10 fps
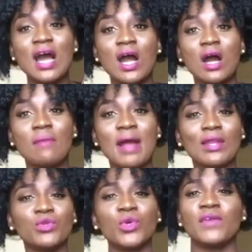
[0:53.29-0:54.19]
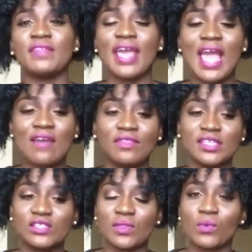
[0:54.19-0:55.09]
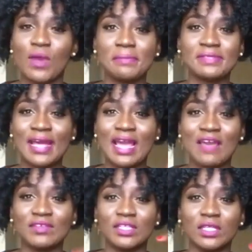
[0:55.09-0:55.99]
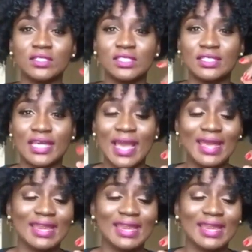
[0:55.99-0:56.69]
Um, I don't know if they have this on the website. I haven't looked yet.